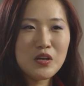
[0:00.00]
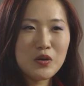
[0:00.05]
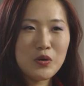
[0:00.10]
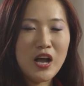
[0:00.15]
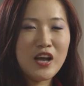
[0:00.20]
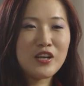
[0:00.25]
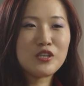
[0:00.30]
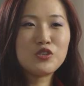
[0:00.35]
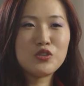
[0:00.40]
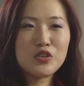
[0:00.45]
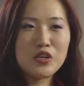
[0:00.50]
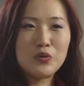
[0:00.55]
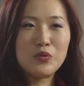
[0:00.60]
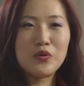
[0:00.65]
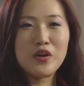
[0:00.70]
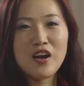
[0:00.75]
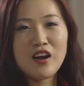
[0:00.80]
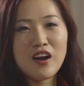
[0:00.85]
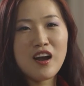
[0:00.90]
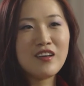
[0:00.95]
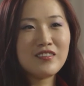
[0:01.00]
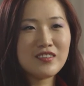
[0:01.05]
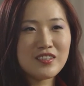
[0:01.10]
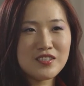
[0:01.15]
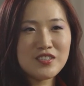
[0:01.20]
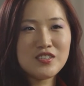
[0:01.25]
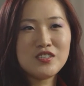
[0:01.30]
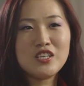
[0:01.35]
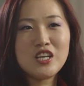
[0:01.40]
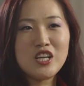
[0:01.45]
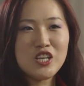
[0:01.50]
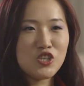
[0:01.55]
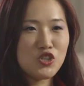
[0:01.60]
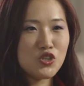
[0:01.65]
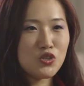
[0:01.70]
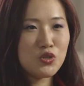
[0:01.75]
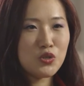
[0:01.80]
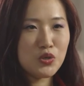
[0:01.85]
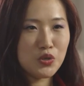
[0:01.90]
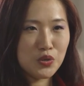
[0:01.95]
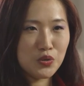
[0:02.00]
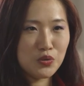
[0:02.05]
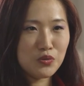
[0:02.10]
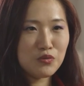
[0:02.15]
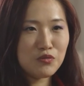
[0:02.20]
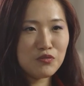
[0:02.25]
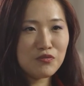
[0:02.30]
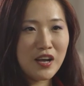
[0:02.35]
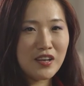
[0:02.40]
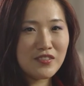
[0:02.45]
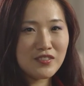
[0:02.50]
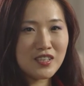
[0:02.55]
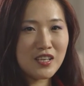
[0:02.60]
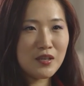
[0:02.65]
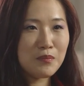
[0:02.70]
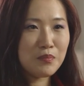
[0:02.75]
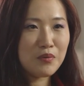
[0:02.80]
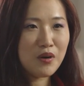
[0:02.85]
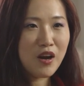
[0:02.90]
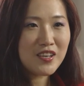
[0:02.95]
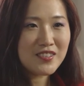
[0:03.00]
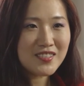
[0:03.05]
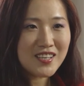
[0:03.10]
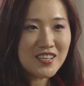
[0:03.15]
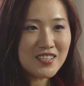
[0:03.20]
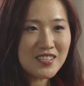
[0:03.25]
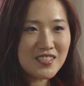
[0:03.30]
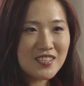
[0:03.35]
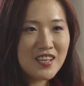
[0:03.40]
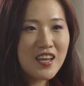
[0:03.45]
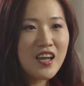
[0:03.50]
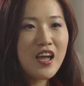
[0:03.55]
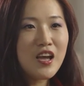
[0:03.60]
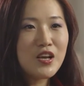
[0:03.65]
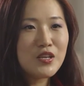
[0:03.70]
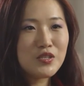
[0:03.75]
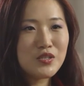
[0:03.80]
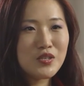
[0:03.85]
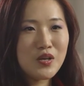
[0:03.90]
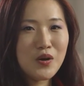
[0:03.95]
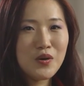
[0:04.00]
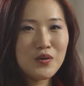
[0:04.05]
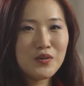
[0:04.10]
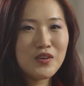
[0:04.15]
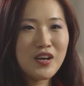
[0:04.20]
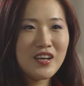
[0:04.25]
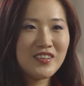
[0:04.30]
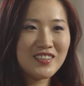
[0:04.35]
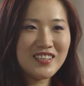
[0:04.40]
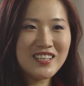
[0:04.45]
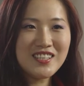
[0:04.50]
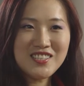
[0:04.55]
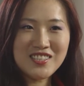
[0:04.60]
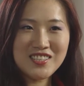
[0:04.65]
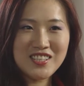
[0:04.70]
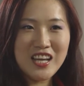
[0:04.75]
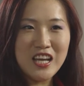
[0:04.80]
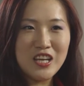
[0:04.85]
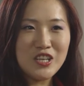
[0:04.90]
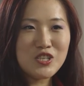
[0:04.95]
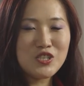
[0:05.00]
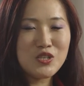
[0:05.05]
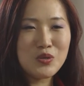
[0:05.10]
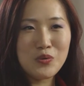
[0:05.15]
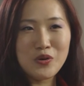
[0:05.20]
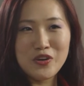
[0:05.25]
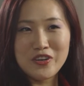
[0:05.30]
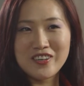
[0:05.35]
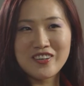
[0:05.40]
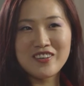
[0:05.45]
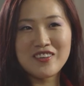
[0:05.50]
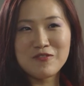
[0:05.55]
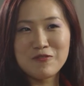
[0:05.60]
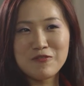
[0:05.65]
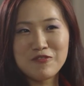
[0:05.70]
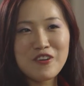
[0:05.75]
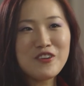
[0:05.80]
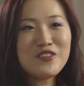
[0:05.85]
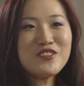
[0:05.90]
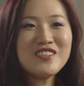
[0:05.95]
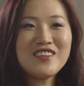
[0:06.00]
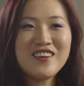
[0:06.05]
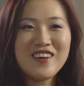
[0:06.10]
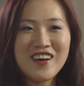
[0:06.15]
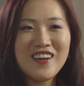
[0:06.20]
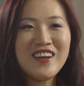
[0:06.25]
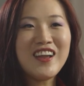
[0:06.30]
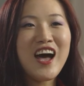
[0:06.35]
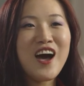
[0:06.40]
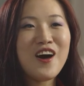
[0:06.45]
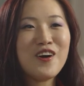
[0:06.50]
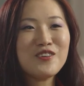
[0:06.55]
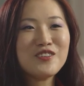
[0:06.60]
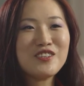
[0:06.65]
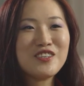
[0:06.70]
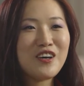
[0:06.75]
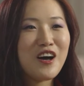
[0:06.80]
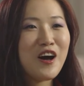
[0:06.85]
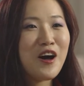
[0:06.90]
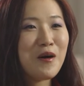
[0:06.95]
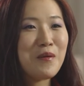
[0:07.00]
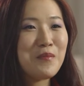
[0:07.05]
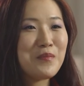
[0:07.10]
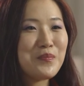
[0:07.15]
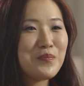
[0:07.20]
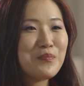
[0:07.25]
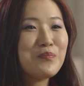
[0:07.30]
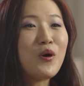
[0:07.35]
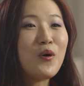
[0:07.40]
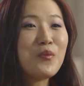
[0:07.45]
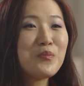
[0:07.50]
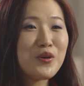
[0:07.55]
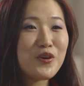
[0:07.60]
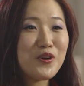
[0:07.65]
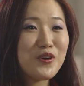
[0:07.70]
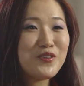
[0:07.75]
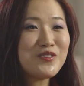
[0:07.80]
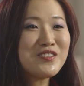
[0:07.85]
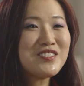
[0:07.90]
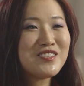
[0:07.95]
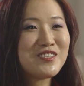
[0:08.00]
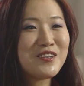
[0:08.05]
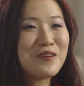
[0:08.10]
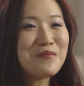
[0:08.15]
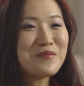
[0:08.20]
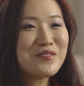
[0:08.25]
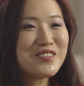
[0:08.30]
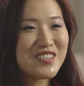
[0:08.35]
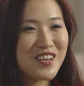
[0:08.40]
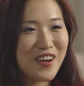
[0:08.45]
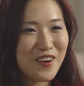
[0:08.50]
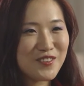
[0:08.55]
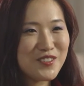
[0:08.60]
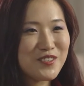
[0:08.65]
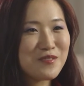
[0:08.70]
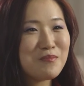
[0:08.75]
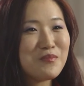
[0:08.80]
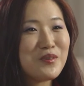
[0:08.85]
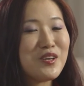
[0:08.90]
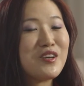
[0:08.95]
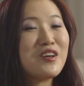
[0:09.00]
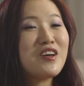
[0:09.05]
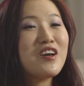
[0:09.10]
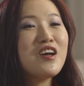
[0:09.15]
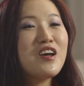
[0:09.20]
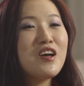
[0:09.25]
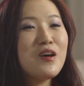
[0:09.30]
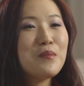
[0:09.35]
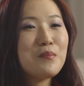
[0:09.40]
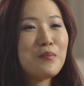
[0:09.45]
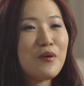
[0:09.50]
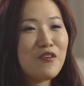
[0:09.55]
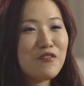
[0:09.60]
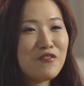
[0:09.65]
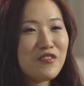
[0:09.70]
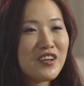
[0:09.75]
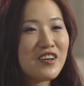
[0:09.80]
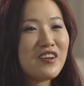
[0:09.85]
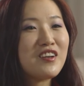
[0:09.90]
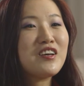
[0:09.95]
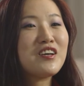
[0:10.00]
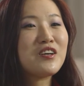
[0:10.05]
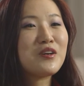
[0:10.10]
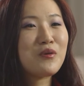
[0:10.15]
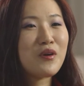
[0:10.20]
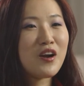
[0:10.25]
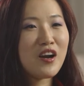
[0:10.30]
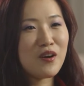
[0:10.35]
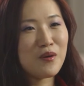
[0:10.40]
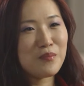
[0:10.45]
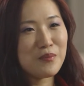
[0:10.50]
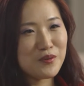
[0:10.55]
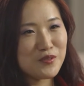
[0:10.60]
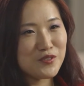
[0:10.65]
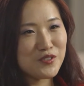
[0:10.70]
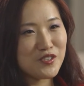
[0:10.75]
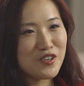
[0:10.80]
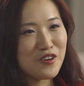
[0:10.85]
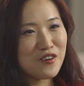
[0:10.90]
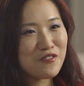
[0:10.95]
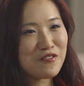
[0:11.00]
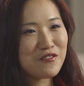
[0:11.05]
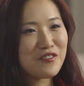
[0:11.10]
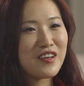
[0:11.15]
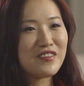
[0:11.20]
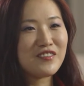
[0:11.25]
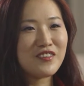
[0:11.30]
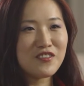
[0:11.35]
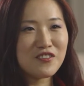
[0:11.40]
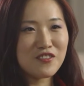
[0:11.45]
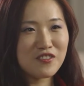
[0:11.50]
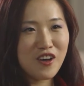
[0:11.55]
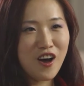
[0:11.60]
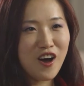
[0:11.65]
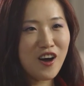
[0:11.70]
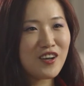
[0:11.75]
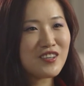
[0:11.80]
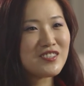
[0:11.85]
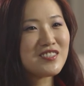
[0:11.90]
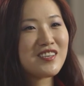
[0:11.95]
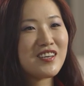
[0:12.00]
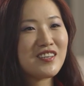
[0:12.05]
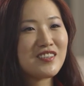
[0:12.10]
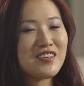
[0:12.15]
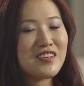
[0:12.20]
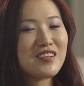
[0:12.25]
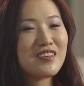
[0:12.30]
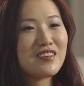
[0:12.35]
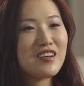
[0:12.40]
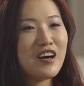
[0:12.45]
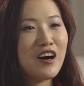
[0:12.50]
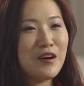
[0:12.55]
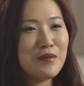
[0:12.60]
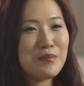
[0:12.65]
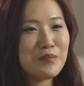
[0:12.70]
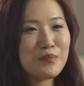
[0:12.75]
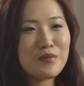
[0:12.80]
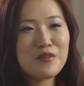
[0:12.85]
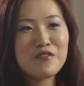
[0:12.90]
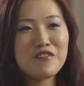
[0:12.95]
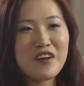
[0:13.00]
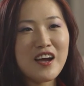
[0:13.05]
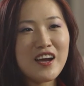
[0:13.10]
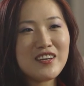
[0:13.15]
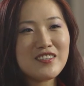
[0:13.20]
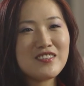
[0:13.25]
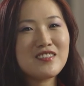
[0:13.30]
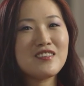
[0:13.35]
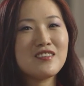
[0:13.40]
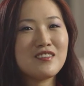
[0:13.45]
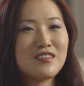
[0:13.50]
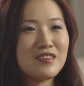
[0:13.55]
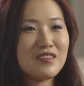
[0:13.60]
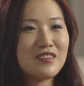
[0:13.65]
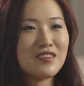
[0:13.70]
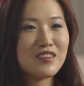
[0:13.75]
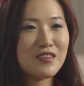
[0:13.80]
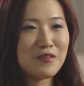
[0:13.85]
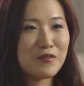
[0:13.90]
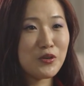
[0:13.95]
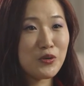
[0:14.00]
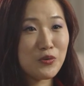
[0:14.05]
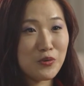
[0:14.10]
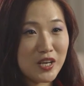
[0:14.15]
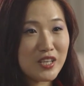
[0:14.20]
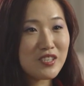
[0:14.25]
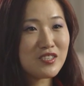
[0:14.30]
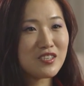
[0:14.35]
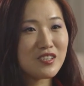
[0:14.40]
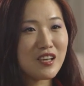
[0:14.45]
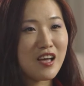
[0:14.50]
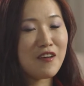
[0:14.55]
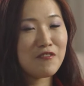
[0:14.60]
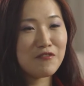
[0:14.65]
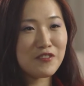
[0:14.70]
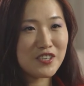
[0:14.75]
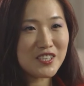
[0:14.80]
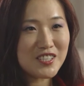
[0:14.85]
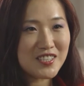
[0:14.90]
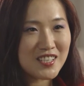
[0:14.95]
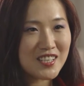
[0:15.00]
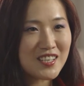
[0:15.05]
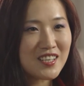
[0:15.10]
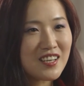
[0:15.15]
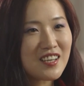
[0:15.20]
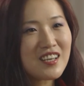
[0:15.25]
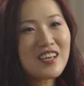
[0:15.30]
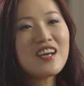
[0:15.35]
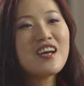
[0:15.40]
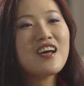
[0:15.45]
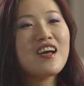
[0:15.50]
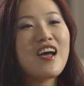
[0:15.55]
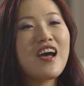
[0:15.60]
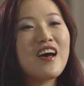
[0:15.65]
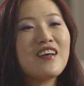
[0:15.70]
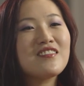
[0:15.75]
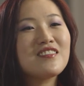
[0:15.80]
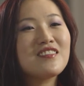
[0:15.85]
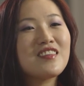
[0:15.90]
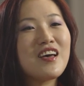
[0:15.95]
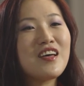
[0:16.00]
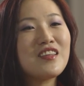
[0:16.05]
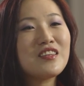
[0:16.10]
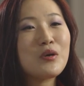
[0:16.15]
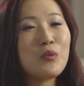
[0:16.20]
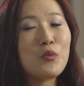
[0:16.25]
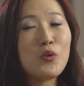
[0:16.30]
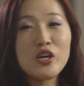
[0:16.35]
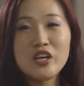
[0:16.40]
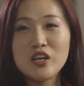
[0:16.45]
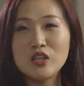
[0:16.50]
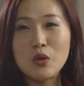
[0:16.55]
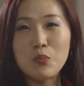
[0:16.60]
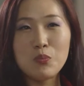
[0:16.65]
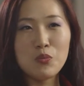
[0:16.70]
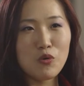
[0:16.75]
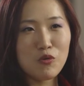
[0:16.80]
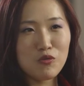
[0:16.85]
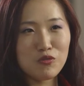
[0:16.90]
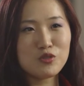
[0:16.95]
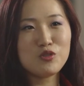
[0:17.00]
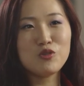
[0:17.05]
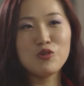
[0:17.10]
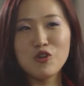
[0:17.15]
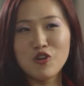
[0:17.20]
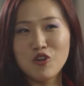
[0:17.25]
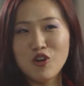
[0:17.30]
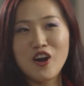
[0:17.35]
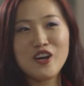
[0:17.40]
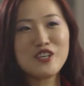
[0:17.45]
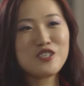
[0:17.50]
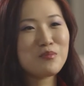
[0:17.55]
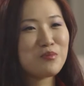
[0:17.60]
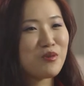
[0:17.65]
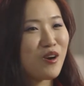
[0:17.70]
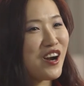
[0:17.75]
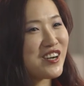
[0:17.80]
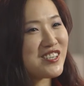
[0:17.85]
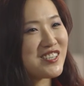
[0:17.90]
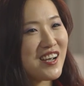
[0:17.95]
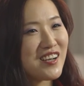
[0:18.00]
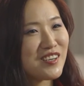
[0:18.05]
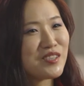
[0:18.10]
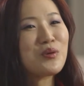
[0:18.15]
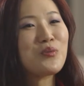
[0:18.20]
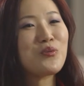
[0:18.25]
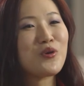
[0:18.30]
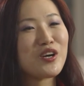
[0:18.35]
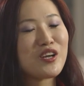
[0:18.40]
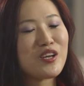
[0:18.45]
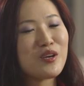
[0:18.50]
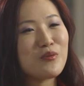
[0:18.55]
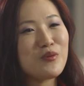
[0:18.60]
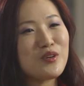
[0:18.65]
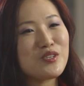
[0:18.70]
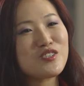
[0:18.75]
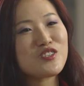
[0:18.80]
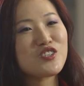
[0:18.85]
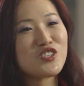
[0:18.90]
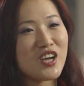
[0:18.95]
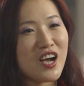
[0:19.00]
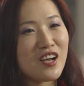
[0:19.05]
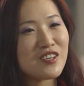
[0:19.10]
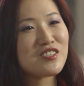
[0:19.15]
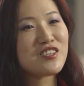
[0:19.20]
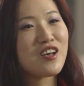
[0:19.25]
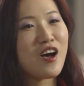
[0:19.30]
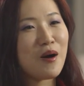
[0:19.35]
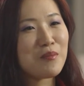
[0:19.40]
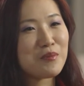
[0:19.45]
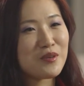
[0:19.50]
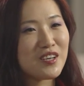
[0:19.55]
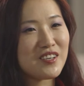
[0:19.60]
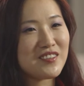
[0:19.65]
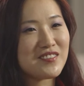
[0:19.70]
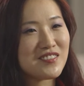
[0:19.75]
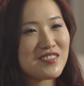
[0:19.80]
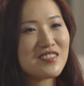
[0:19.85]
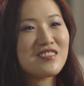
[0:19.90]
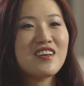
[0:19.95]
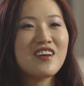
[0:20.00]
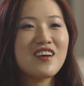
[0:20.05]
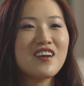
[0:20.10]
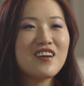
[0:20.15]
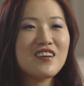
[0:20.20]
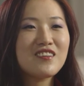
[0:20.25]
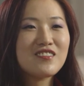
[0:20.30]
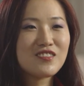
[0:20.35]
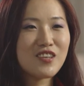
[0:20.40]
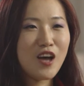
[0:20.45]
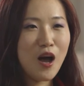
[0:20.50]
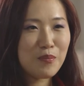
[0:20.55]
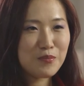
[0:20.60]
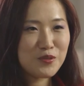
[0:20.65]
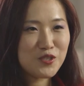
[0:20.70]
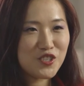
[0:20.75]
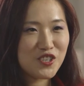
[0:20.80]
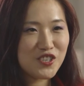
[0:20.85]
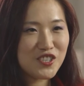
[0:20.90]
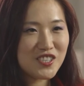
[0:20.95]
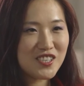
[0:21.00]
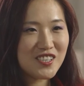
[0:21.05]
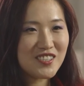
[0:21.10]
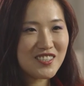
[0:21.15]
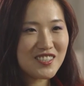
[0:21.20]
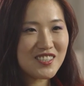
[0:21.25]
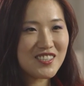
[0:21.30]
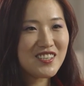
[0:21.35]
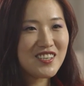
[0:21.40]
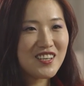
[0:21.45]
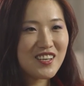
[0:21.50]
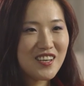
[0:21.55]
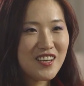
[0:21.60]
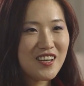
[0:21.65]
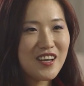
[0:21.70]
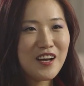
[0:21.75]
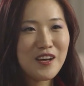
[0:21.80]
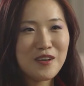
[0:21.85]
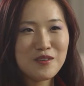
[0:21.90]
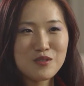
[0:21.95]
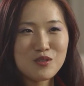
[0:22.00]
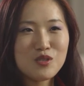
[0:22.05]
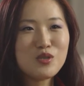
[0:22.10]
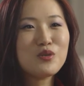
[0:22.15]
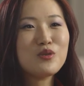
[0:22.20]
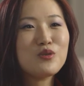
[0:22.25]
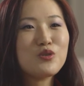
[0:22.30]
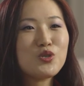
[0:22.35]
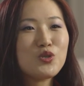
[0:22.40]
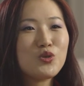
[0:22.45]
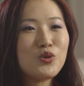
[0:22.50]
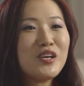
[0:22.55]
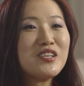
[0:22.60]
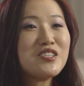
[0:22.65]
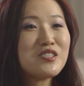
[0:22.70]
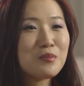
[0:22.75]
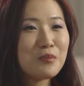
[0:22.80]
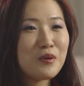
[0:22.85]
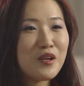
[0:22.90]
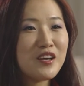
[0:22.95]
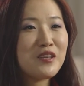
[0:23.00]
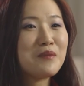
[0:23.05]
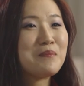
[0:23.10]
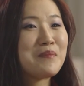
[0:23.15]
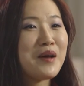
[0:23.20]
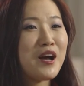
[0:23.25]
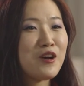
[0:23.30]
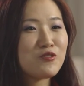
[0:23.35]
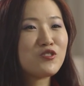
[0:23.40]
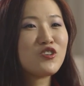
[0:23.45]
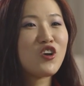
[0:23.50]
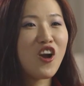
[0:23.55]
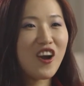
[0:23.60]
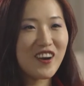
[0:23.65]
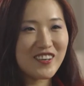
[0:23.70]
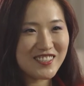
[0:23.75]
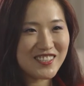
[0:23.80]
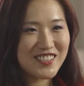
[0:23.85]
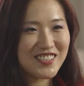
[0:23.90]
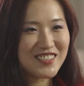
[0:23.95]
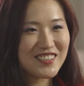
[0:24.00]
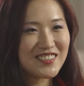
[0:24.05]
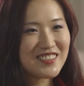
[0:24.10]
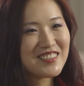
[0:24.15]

actually we are on the stage 2 funding process. So on this stage, we're first allowed bone marrow stem cells be perfectly cryopreserved and thawed and provide the great efficacy. And then we're gonna move to a large project working with Johns Hopkins top surgeons to transplant mouse heart.